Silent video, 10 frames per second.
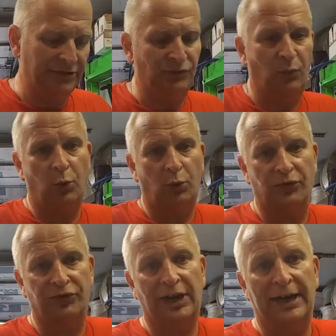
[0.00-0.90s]
he's wore
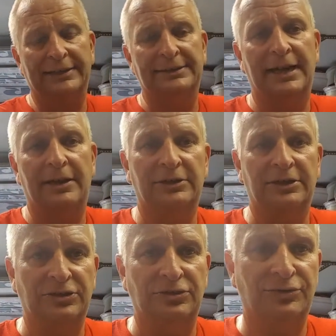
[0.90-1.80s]
the sides out. He
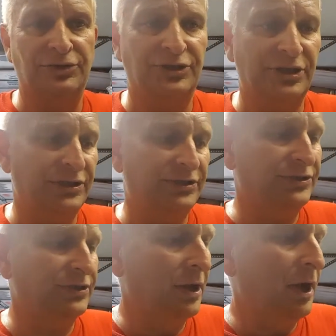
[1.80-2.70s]
uses
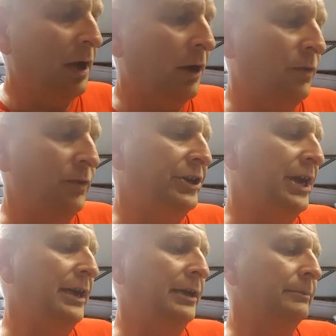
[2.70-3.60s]
his all the
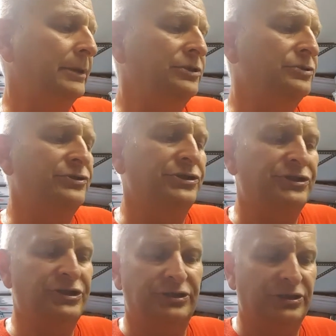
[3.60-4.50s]
time. He uses
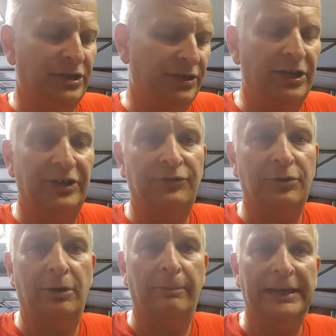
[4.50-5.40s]
it in
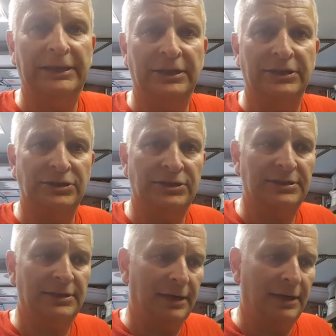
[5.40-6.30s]
industrial maintenance.
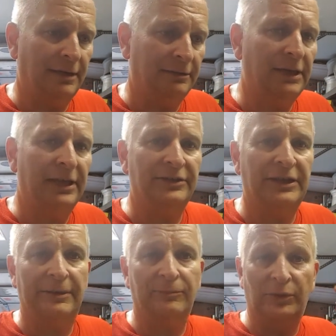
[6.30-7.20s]
A lot of
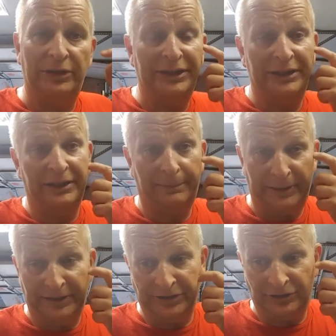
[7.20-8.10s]
times we get in a
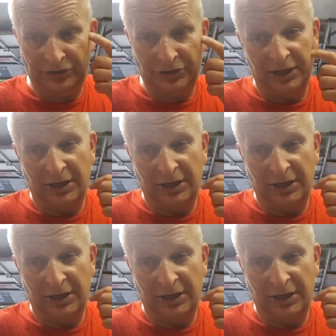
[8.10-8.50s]
pinch